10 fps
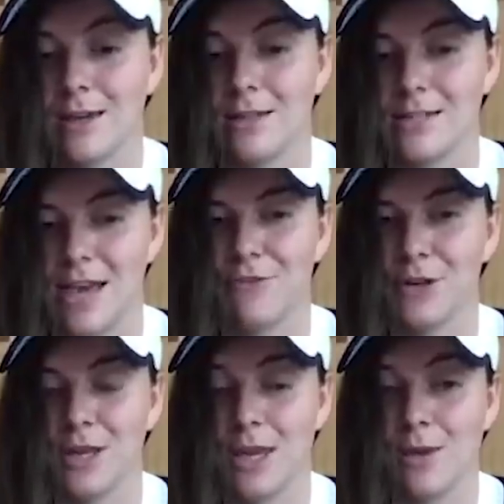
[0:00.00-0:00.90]

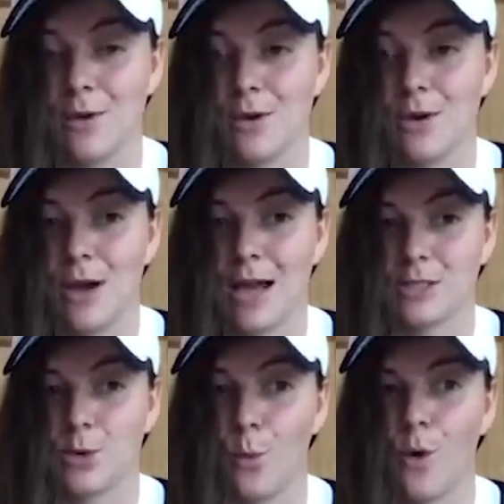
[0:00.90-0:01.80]
definitely
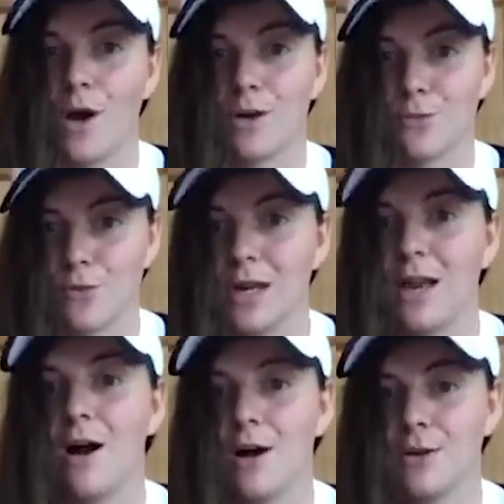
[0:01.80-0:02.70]
had to work really
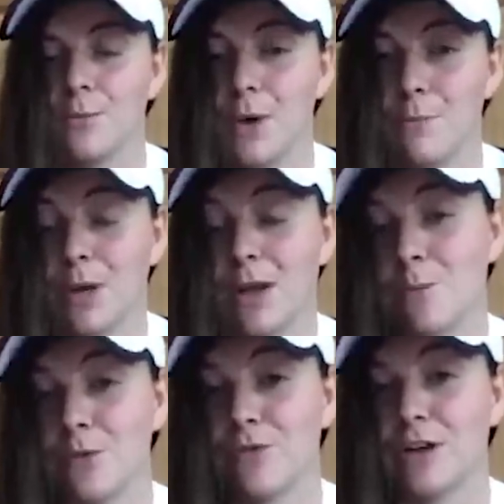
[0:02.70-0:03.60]
hard and
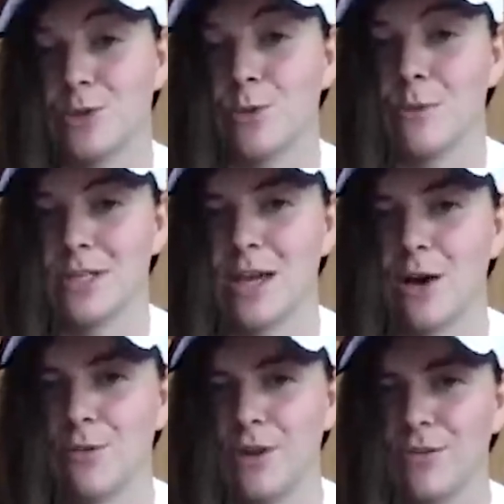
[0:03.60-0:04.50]
become professional in
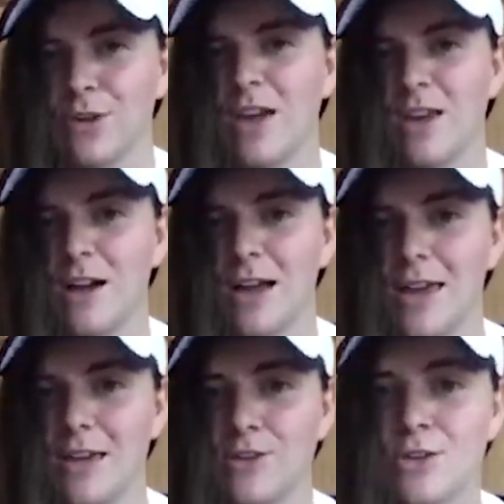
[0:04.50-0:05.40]
myself, even at a young
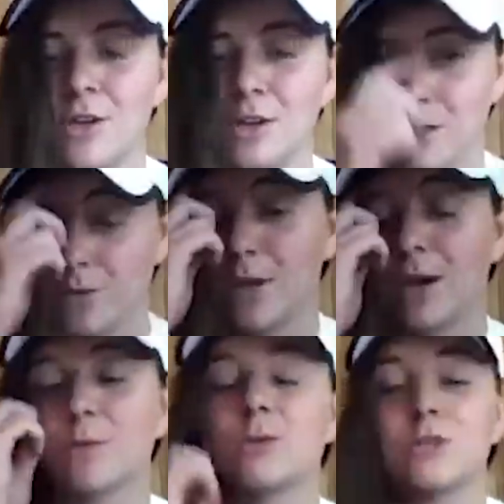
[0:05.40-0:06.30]
age, to be
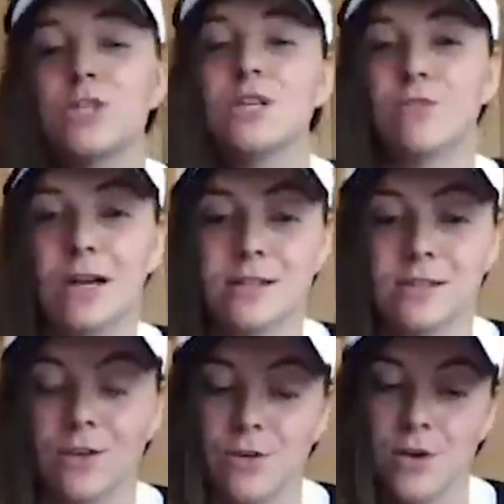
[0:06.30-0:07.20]
able to achieve that.
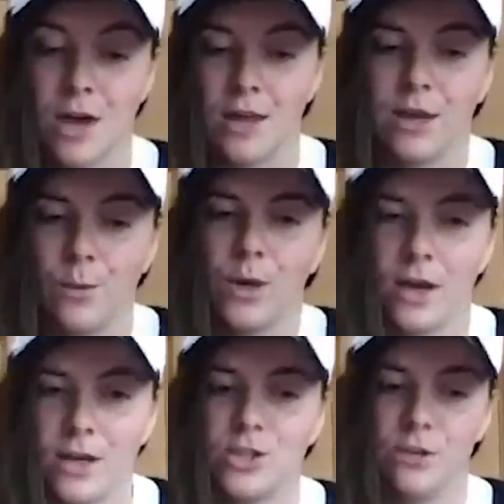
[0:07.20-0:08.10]
So I think when
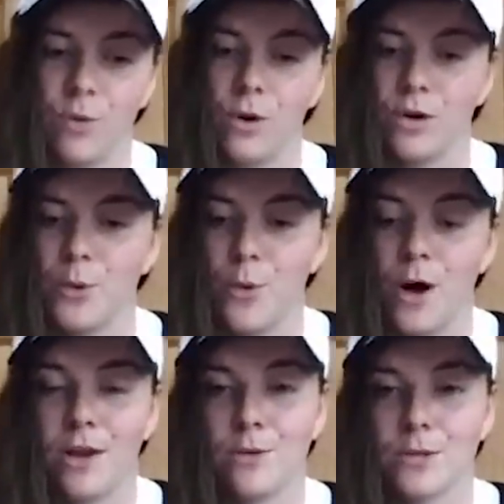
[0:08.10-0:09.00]
I achieved world number
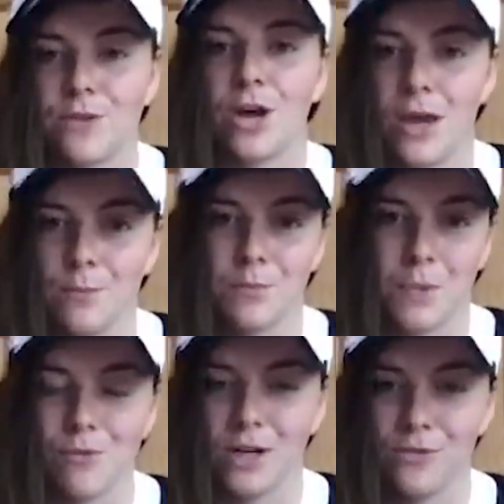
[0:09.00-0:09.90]
one, I was like, right,
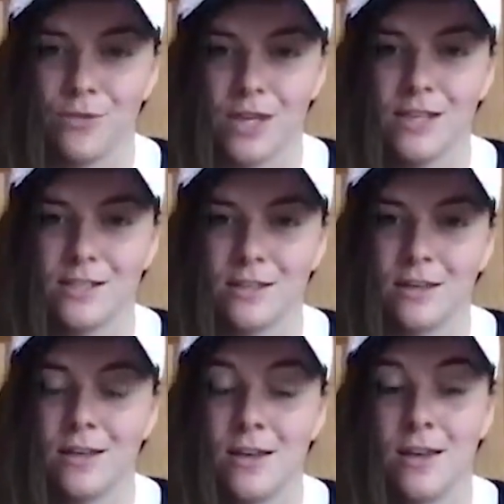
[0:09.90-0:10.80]
I'm ready for this.
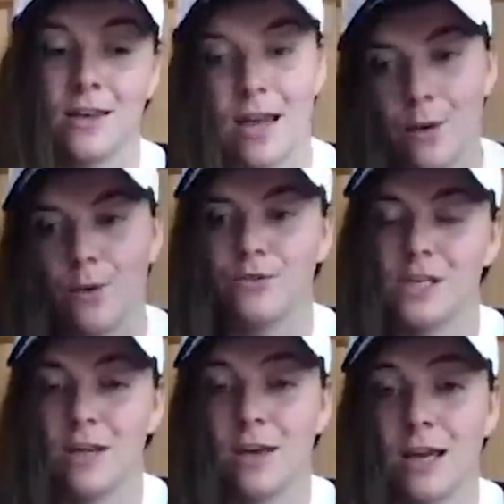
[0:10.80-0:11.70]
And now
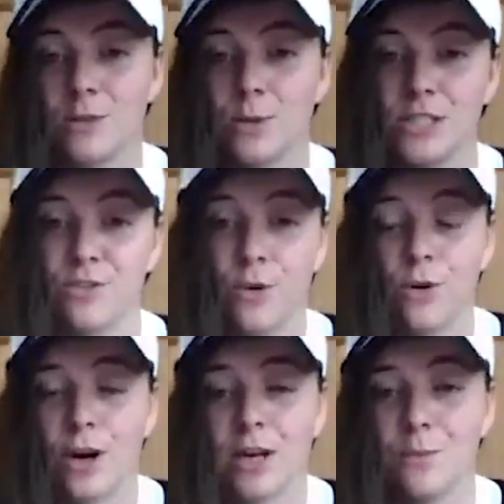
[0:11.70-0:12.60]
obviously at
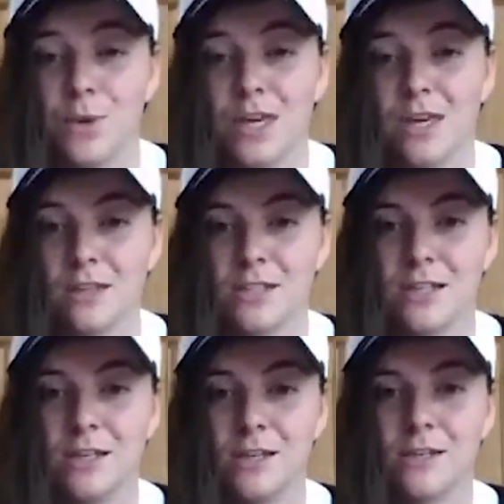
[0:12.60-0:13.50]
24, I compete in the
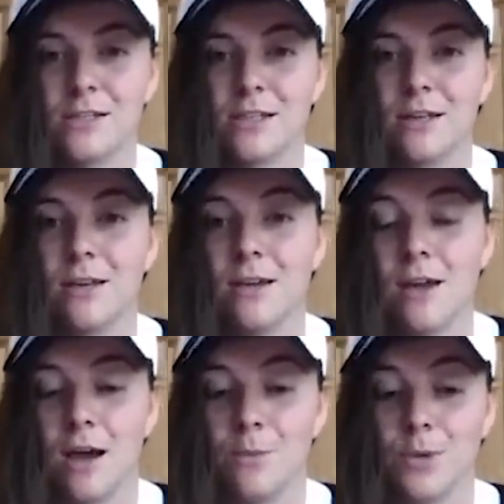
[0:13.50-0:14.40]
seniors and
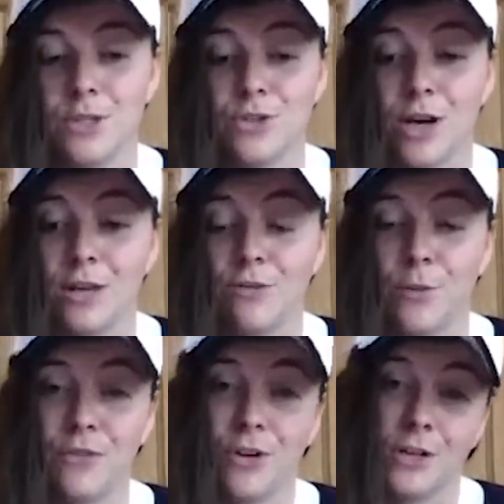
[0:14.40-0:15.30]
I'm in training for
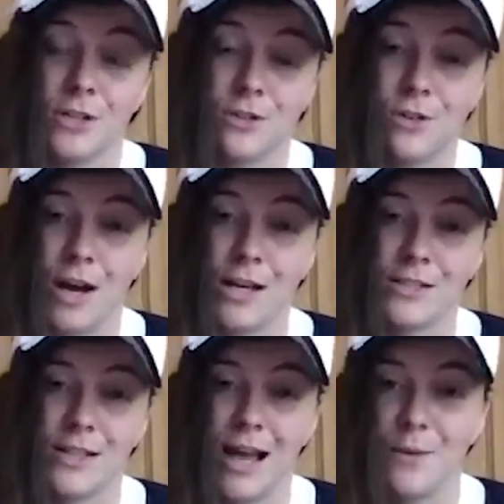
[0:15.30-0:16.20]
my first Grand
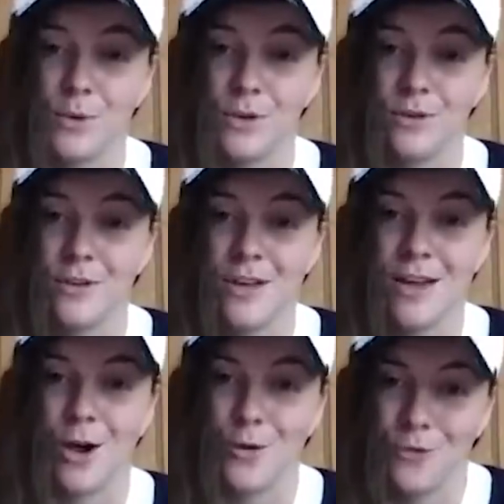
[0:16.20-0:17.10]
Slam, and
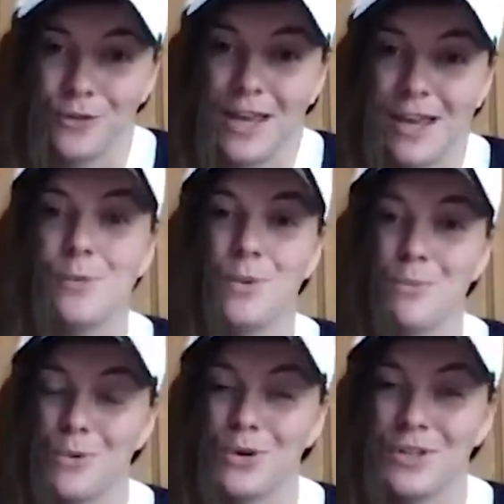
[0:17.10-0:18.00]
hopefully
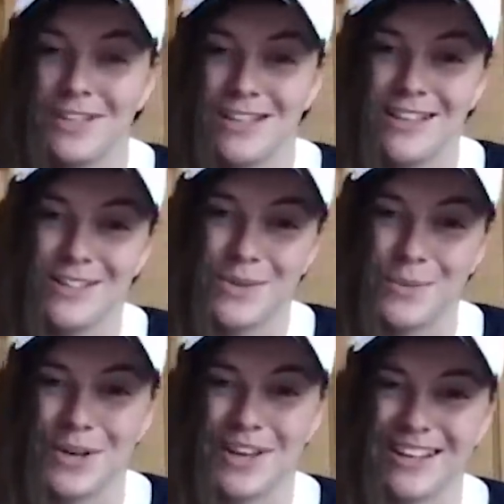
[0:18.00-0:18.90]
Wimbledon is the
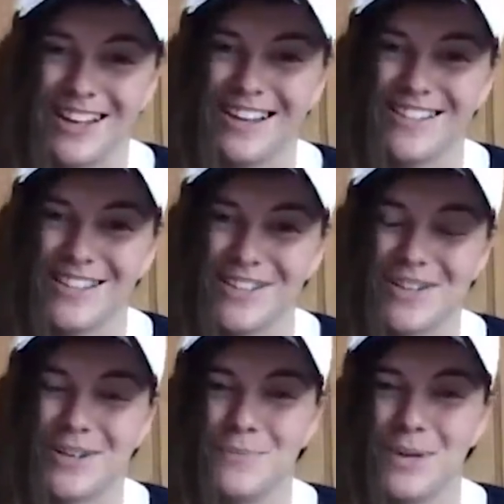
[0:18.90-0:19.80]
one I'd like
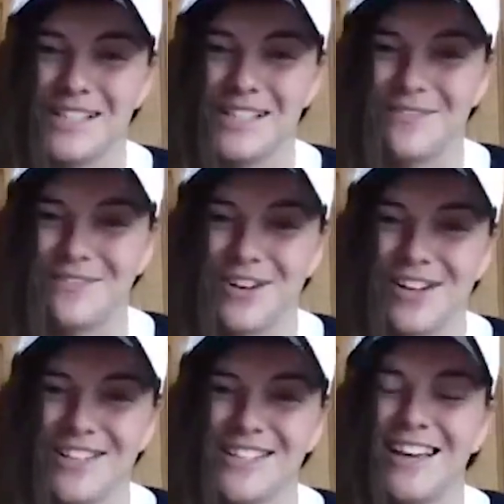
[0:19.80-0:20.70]
to compete in
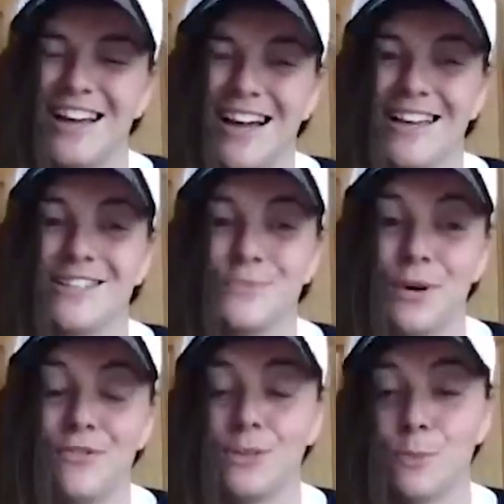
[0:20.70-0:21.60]
first, and my
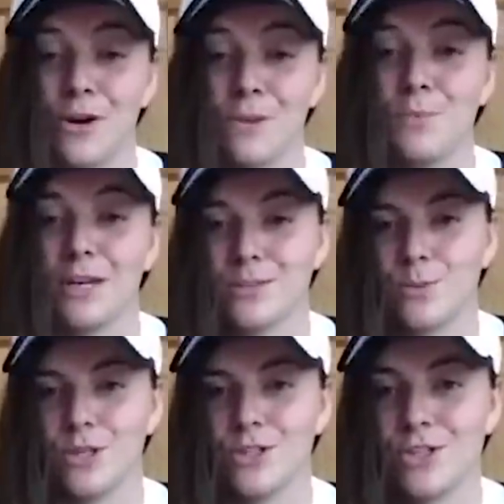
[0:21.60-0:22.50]
first Paralympics,
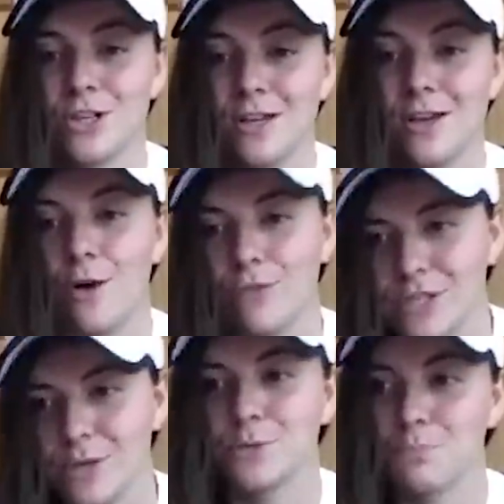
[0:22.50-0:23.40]
which
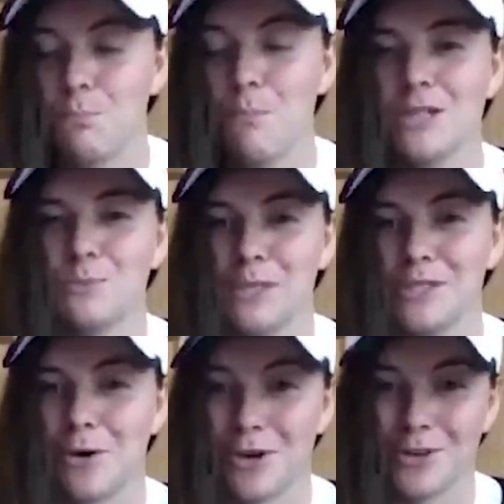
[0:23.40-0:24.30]
obviously was meant to be
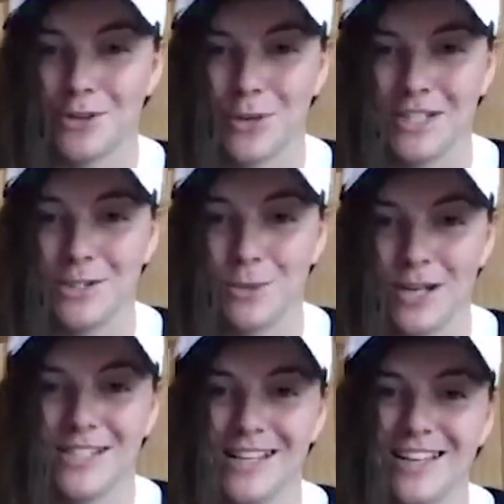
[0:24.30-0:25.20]
Tokyo
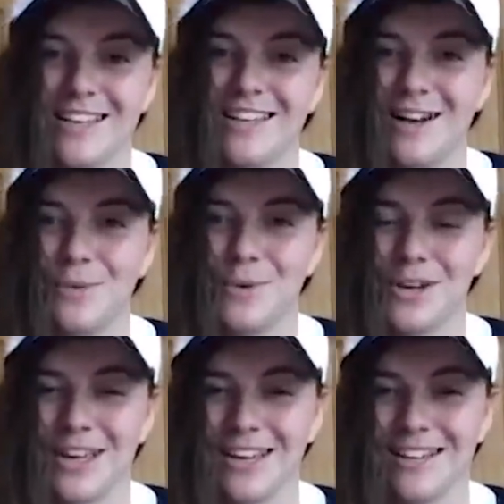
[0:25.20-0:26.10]
2020. And now we're
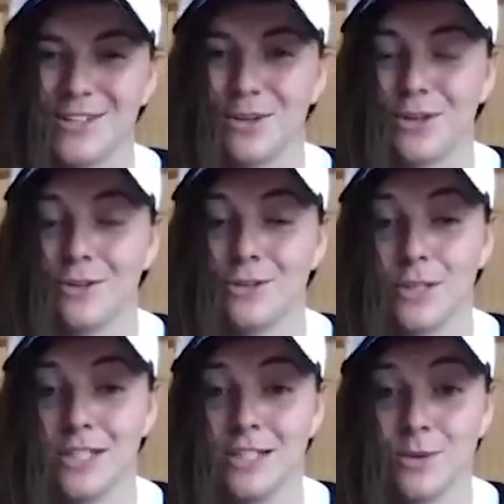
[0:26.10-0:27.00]
looking at Tokyo
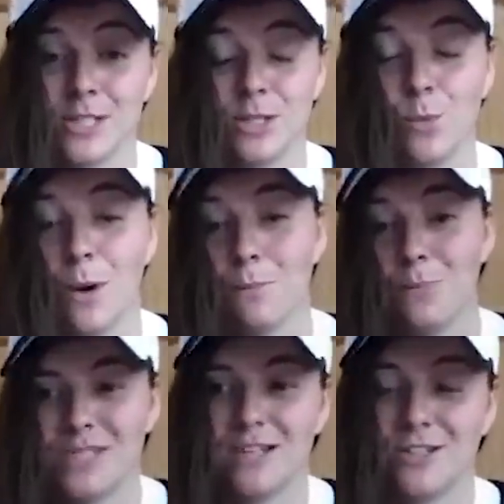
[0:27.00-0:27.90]
2021
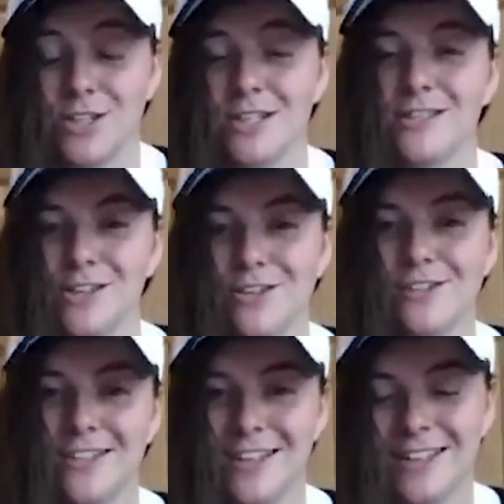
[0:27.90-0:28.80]
potentially. So
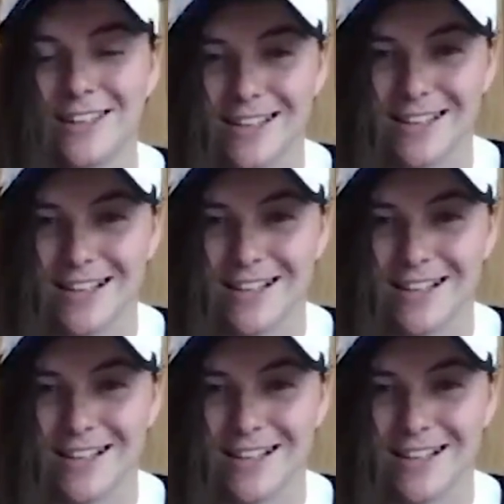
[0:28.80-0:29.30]
that's